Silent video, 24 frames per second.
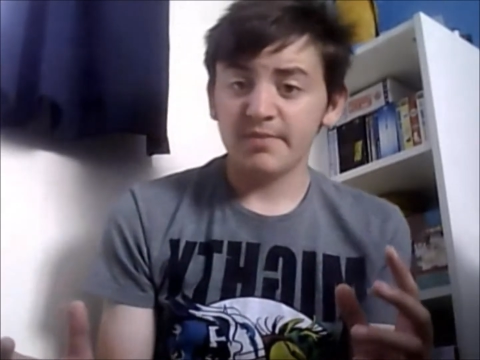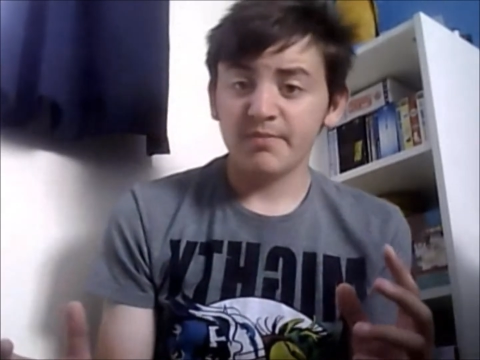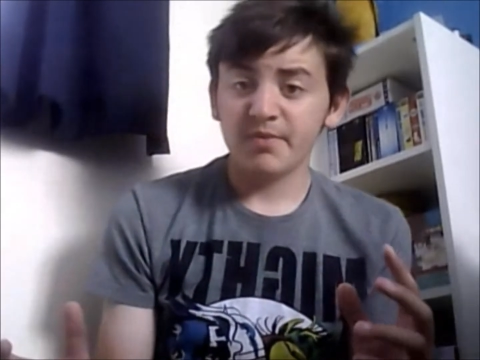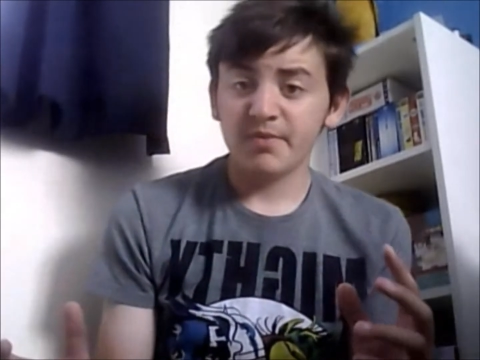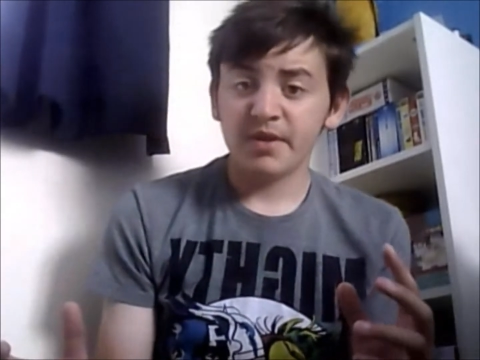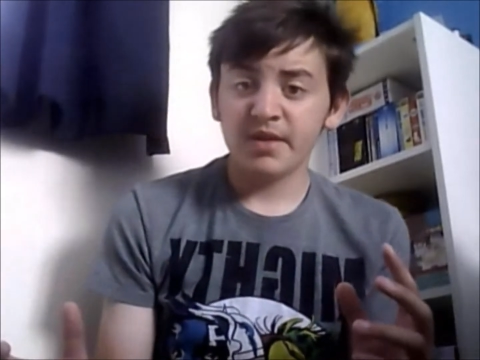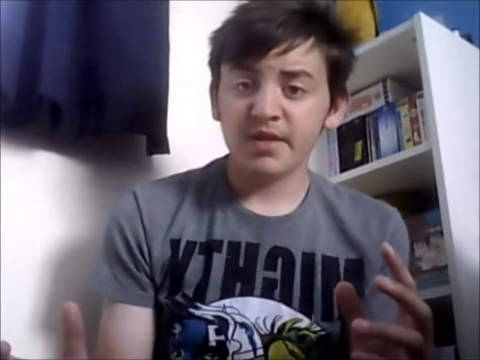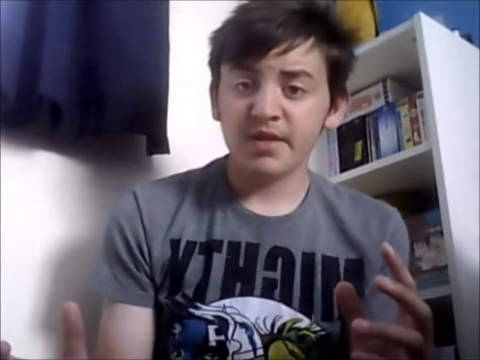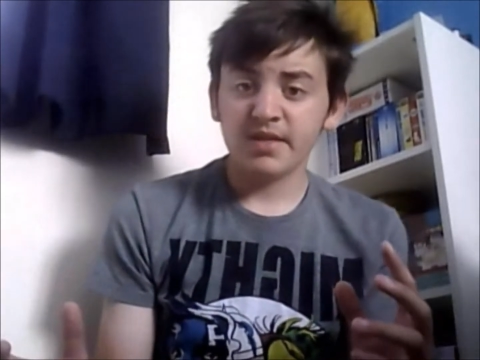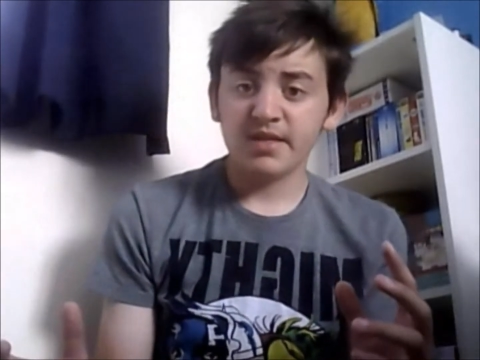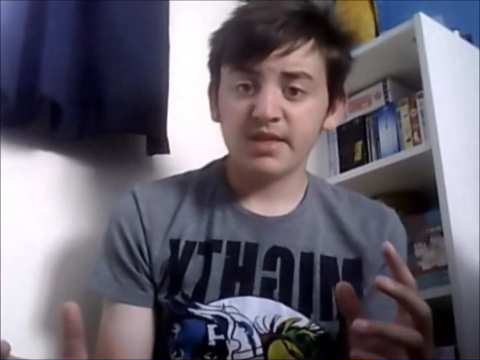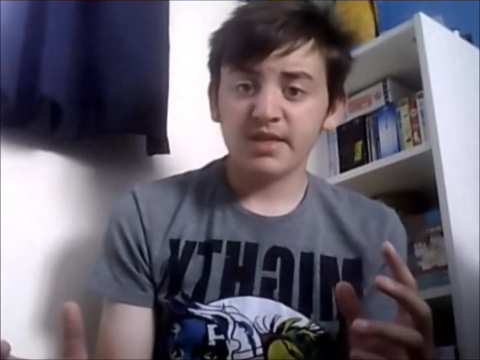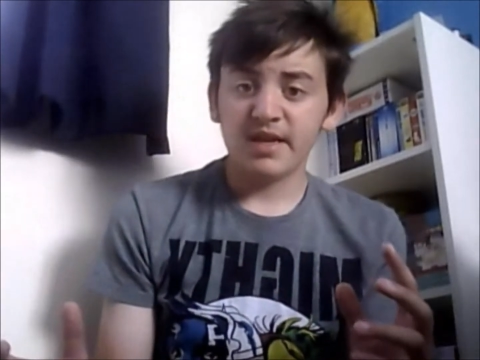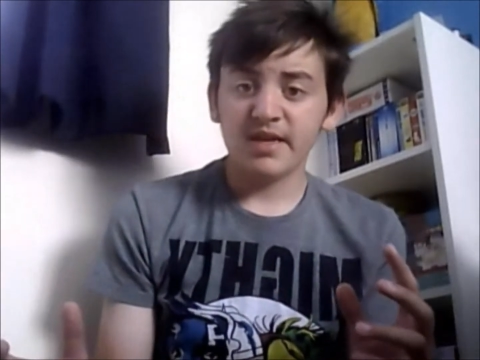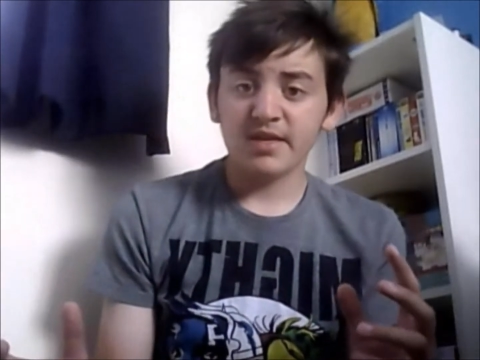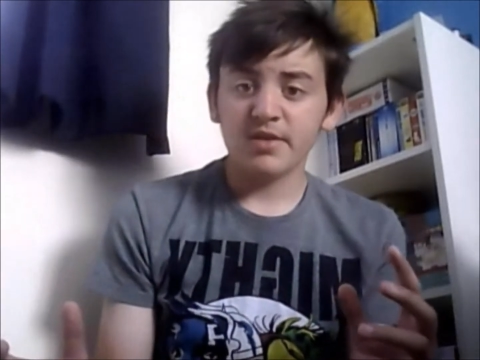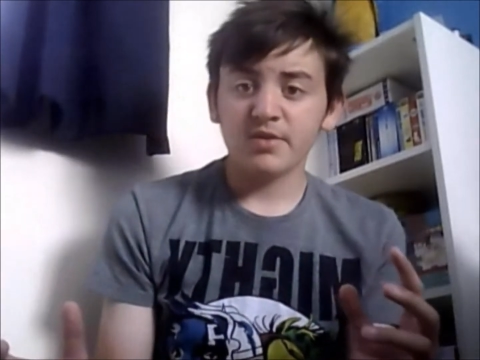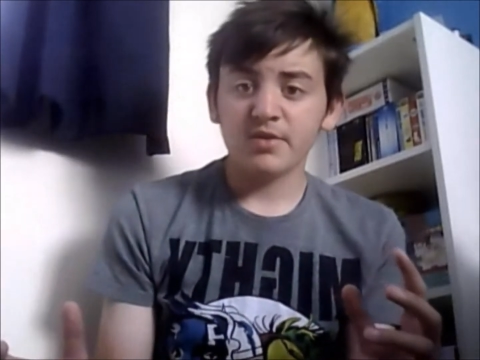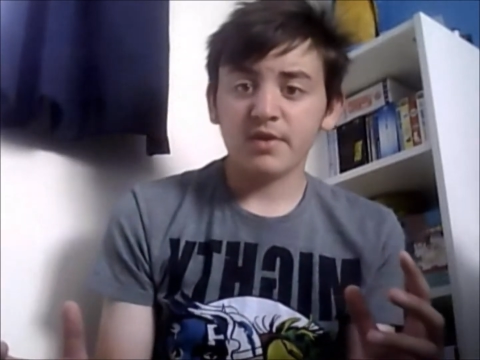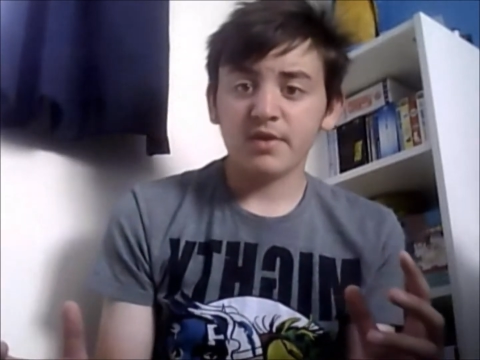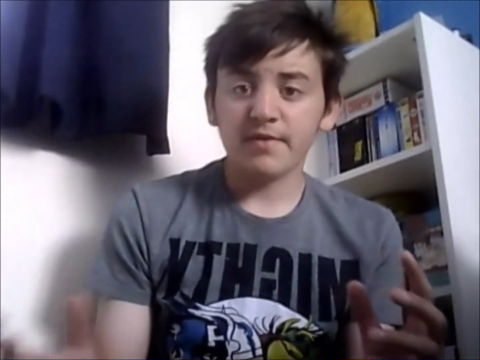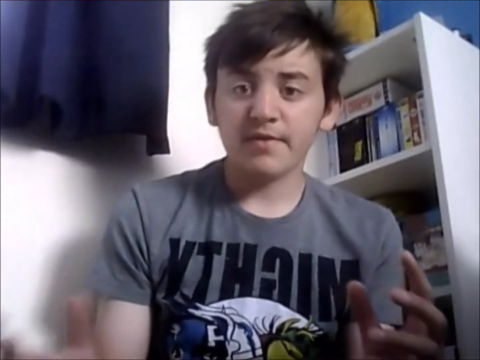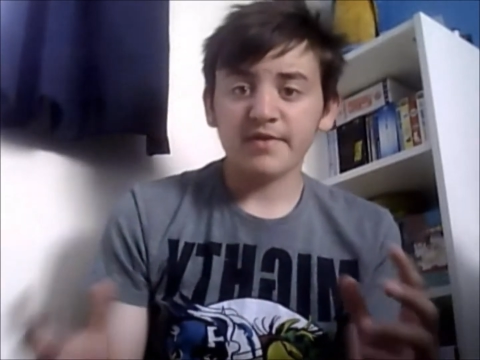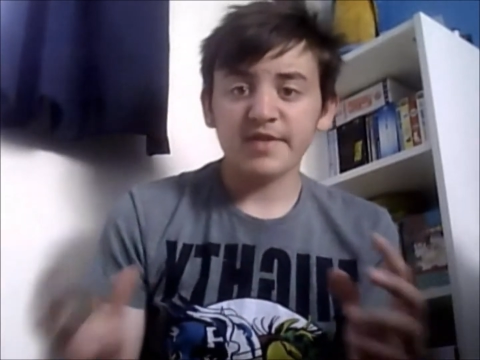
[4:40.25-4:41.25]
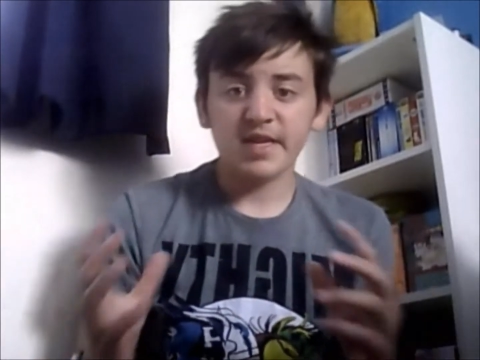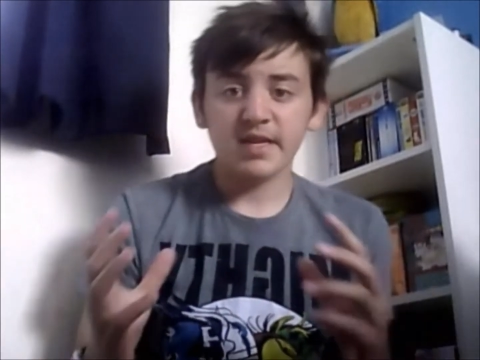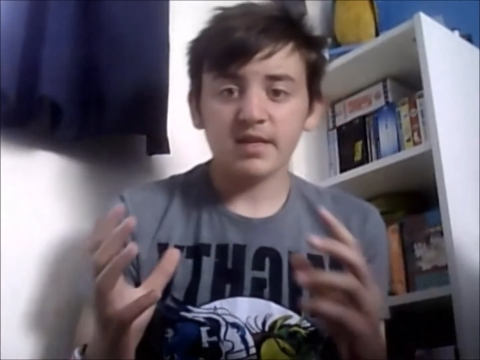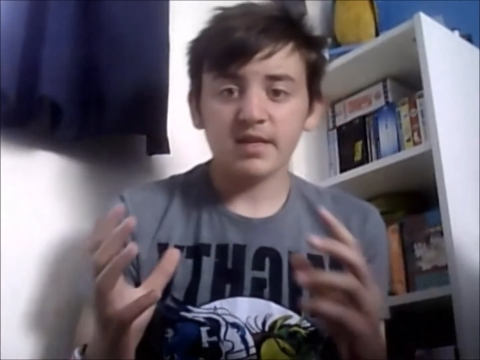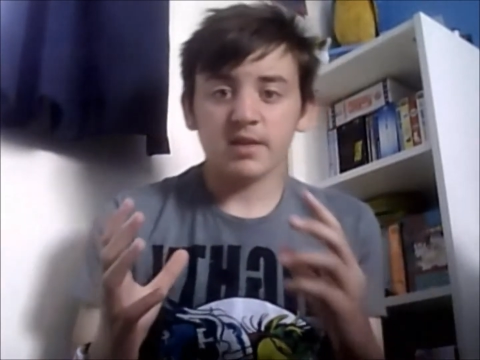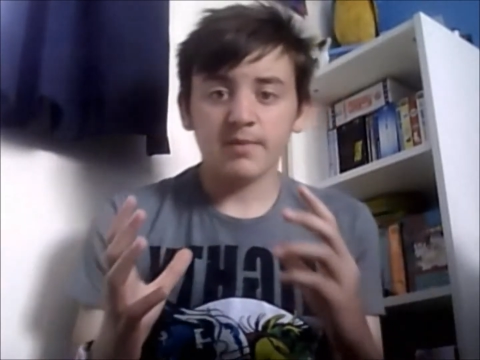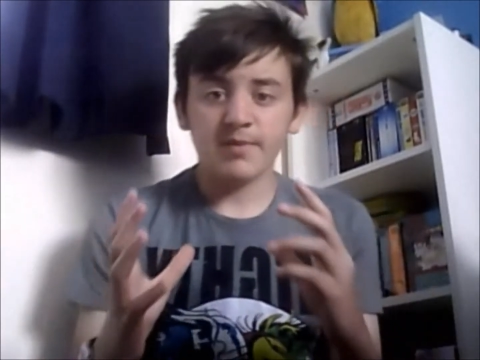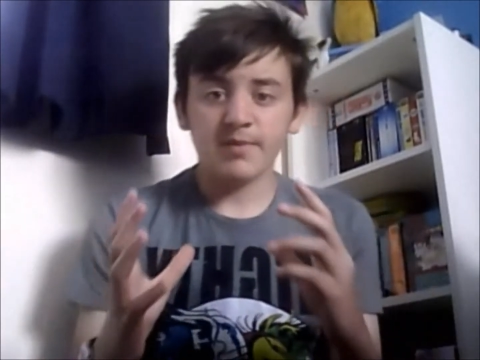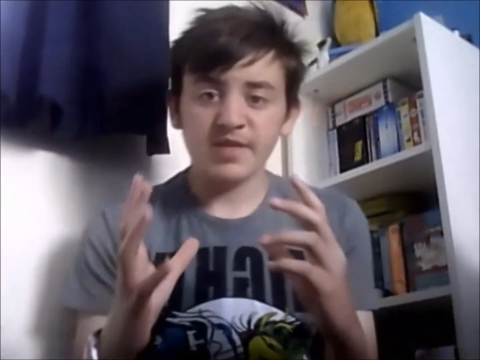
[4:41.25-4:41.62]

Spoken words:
because that sort of sets up